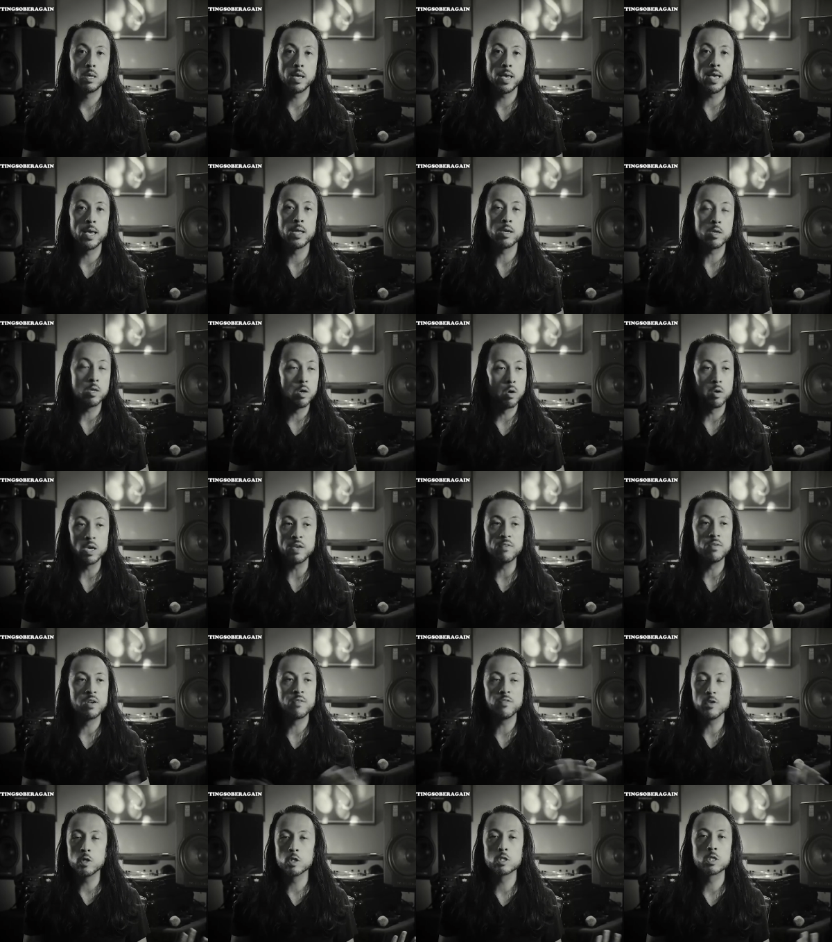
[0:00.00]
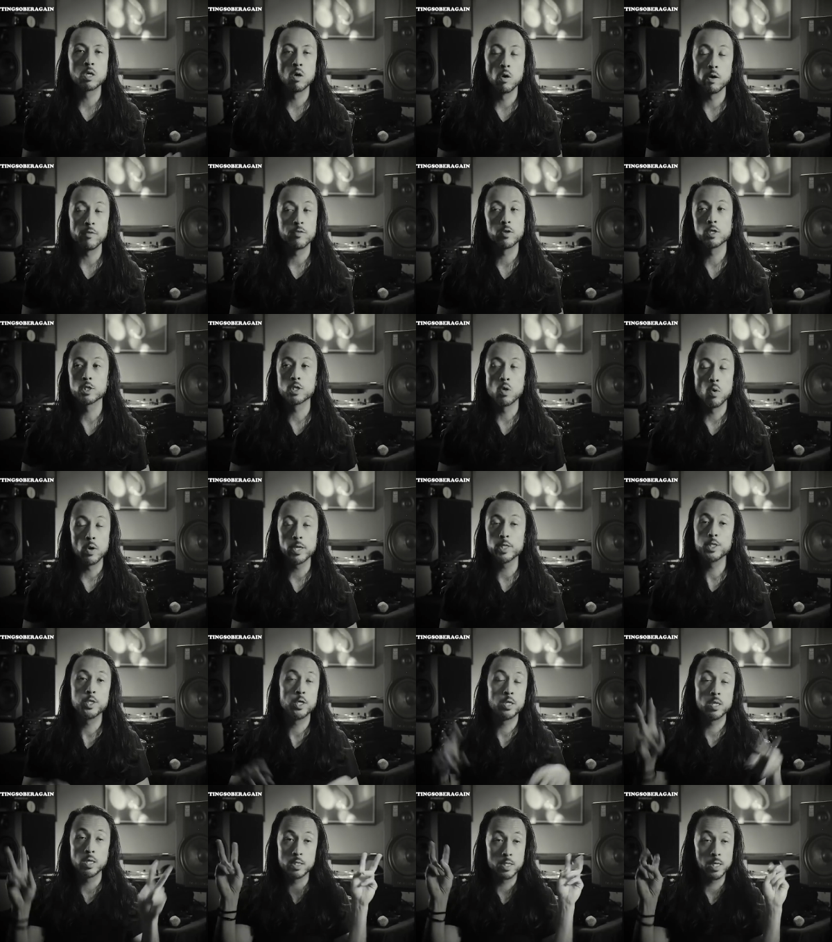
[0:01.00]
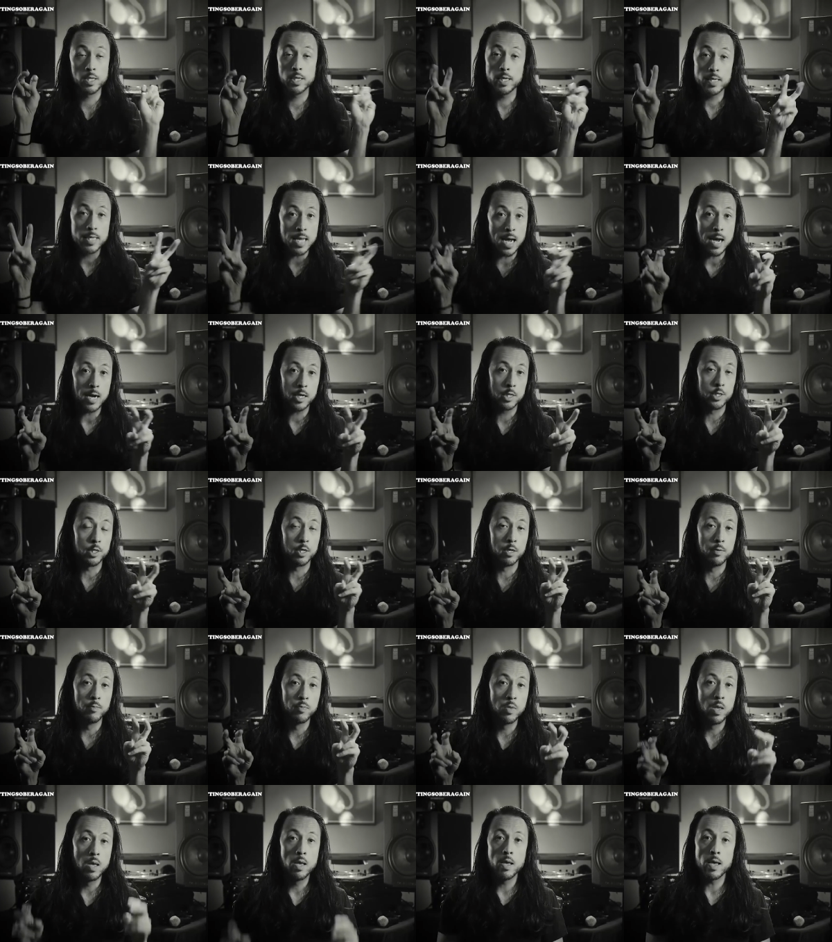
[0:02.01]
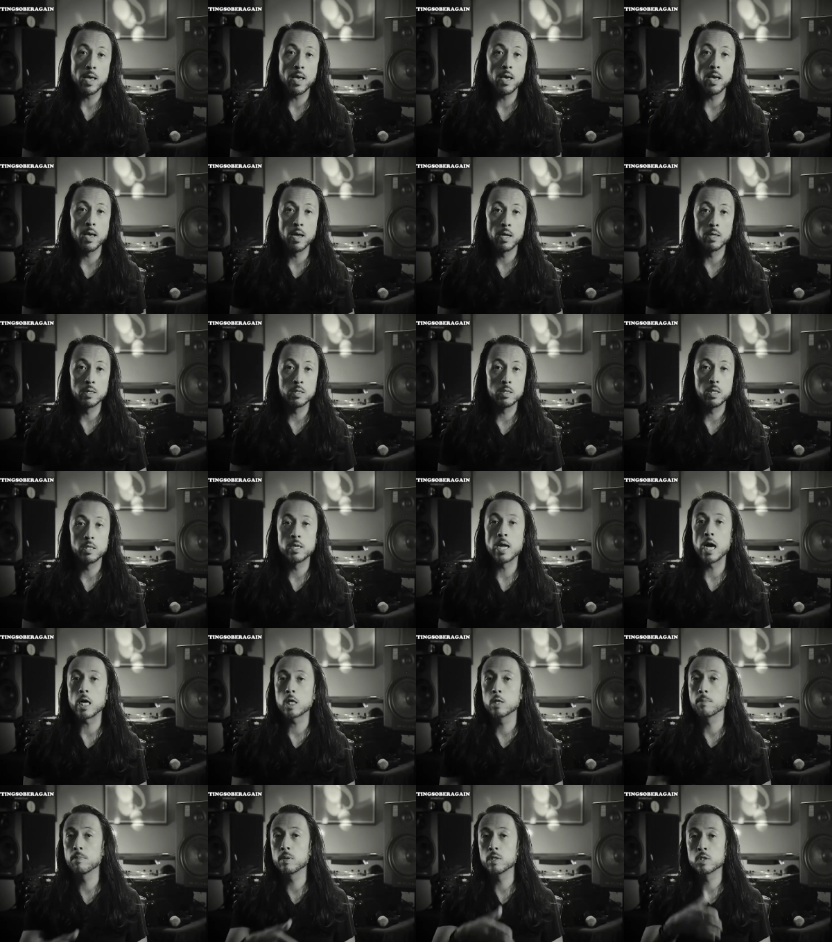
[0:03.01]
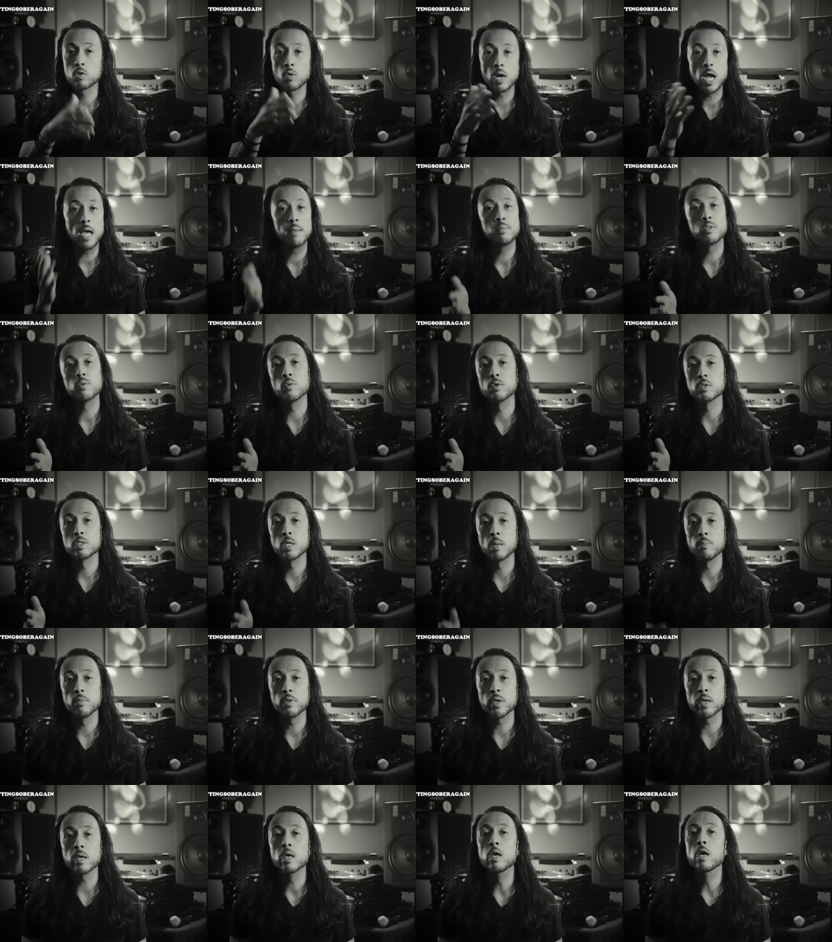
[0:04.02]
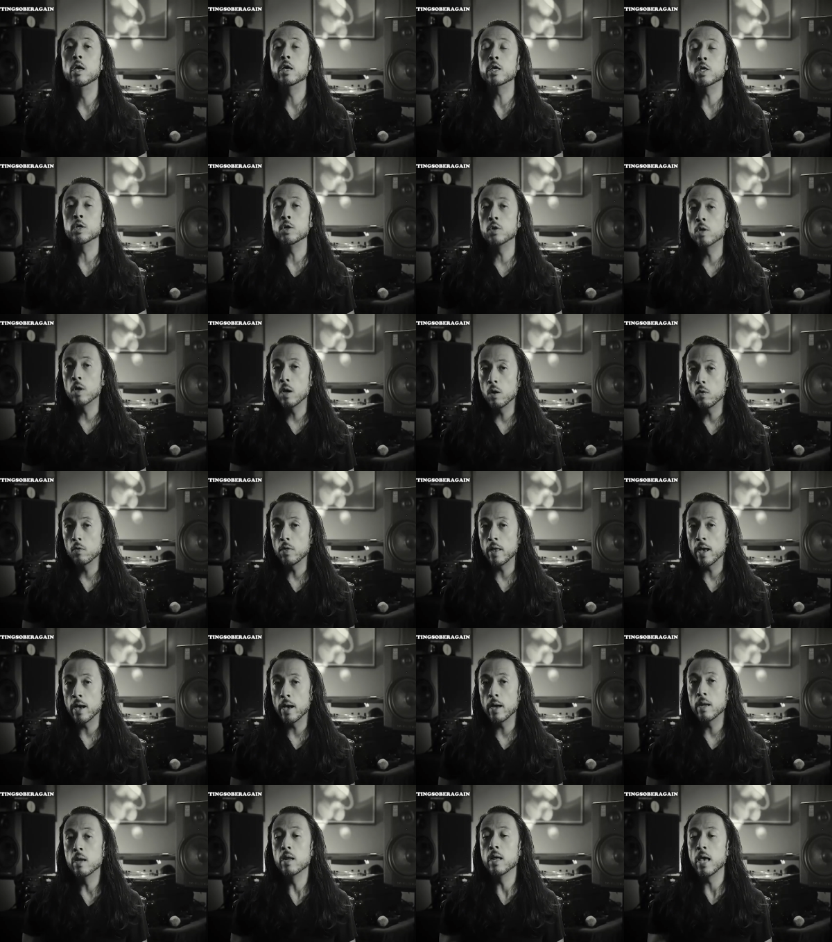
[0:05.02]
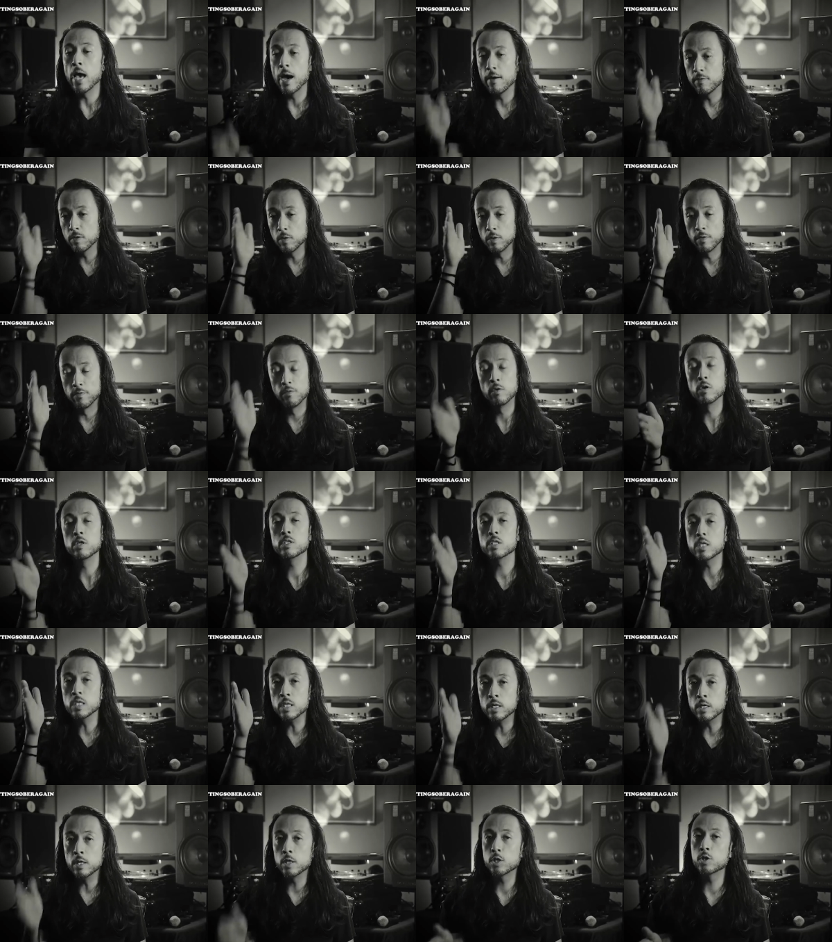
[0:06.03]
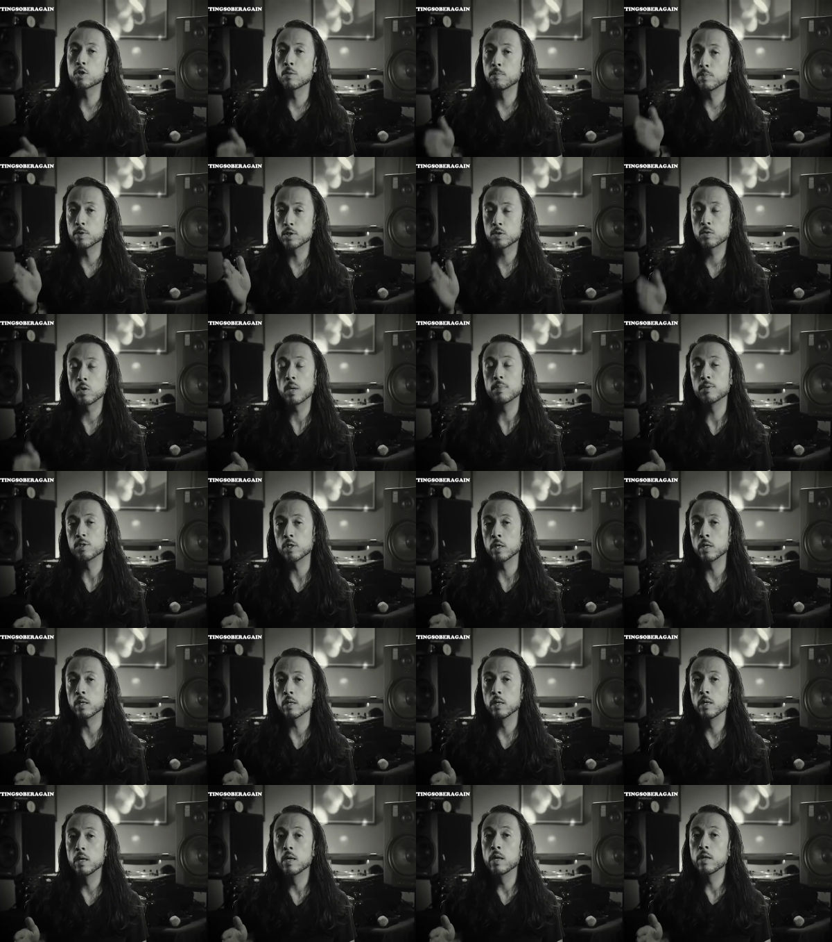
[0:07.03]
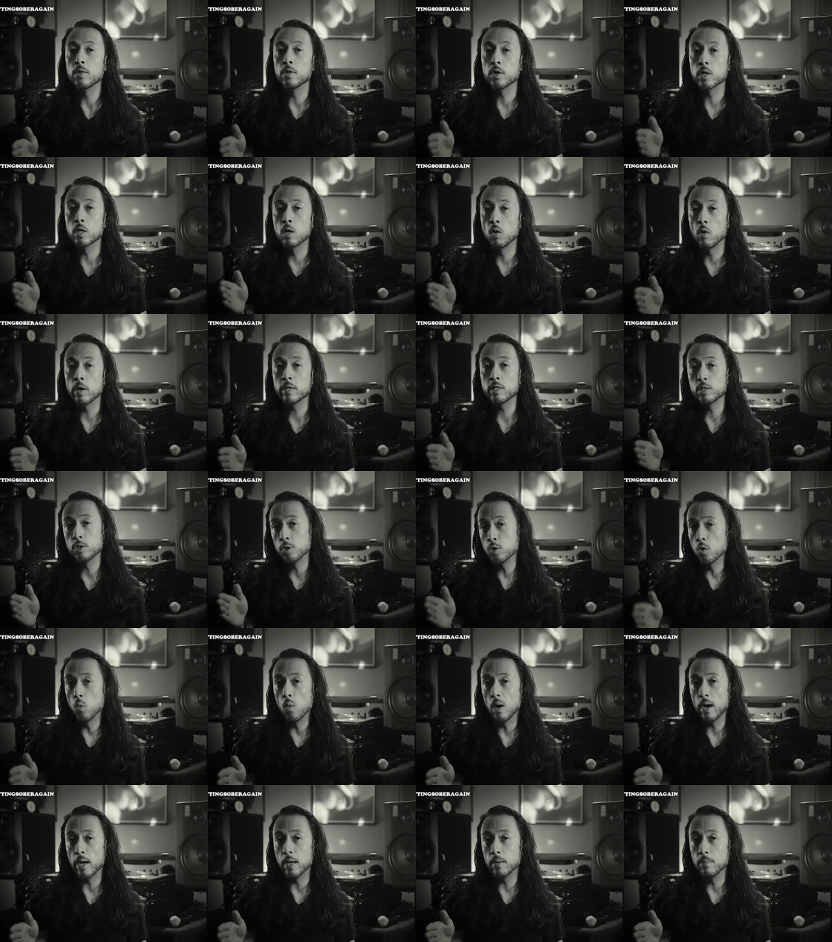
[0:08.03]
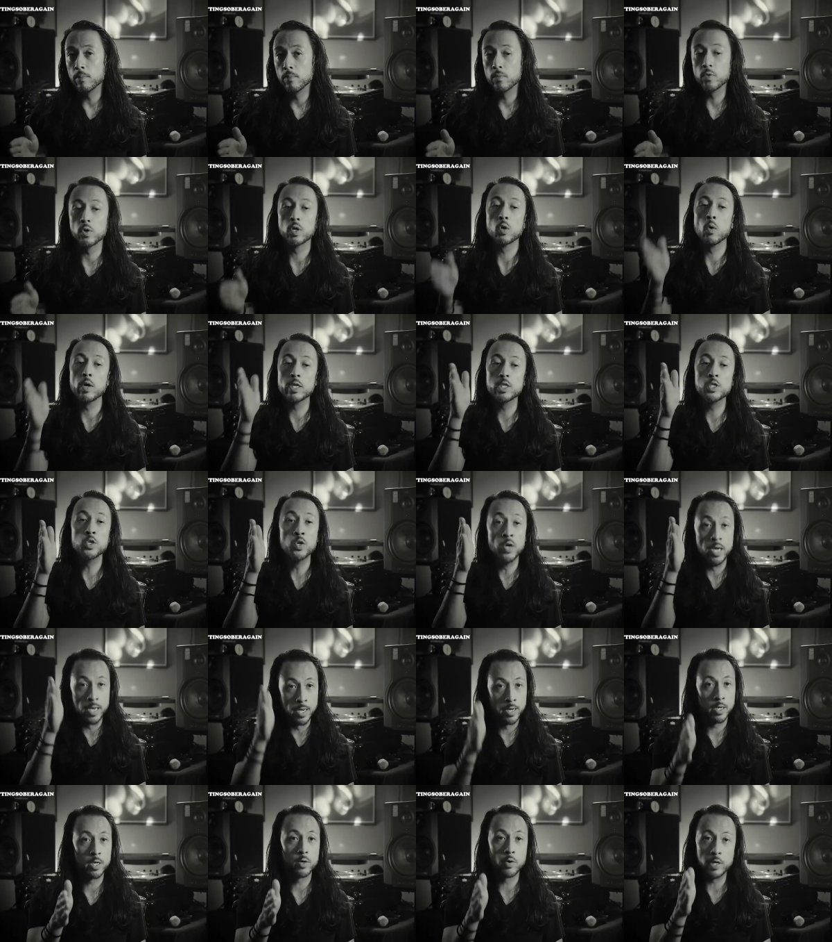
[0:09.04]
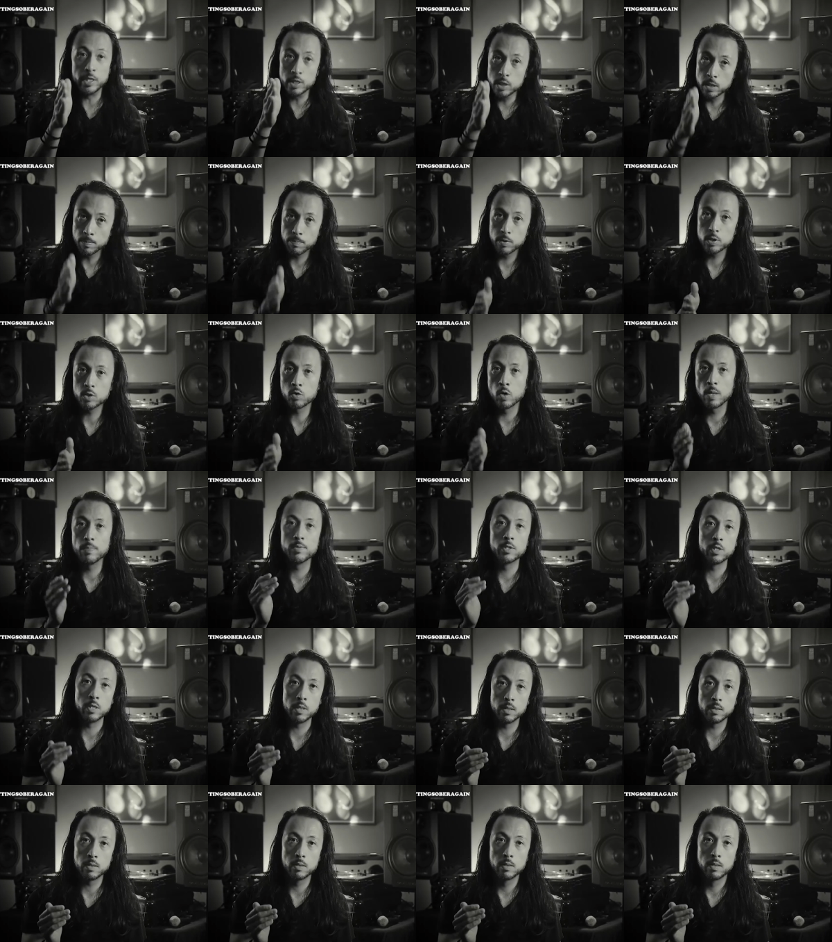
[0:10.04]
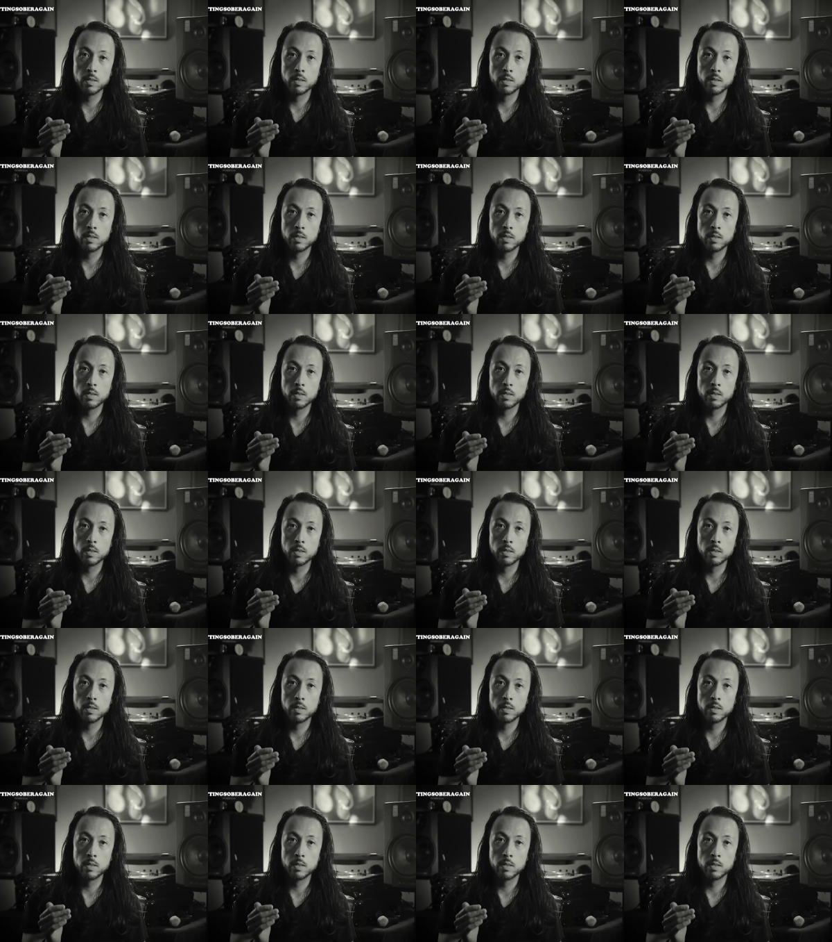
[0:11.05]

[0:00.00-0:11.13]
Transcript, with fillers: And you know, even if you just go, if you're just going to the to the doctor and the doctor prescribes you something, you know that after the first initial prescription, they're going to do what? They're going to increase the prescription.